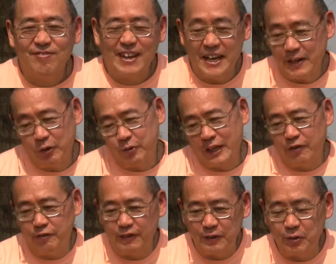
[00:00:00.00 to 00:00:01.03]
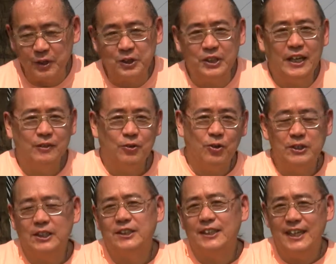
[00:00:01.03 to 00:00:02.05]
And even without faith you can chant, of
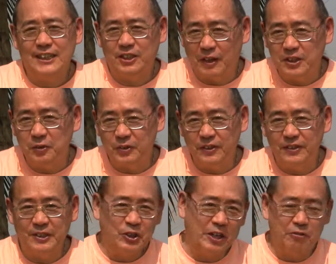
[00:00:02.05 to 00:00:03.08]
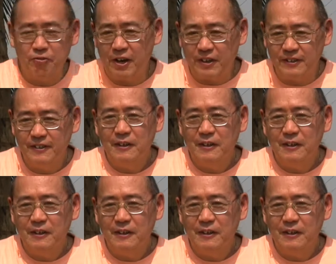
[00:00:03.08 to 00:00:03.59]
course, as in the case of Ajamil, you get effect.